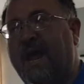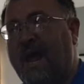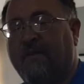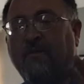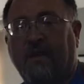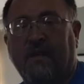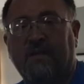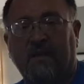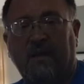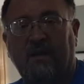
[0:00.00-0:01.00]
Every
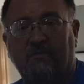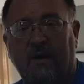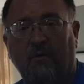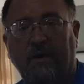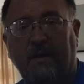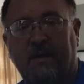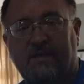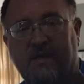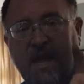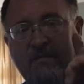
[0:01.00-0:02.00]
cut-to-length molding
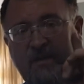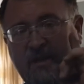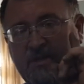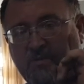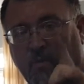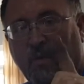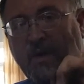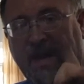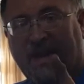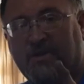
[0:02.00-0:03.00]
needs to have at least
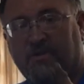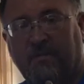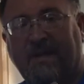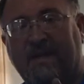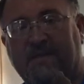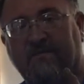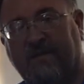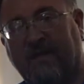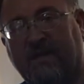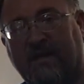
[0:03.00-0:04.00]
1 extra piece of
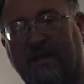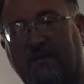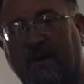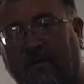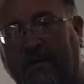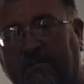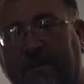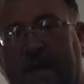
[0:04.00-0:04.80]
cut-to-length molding.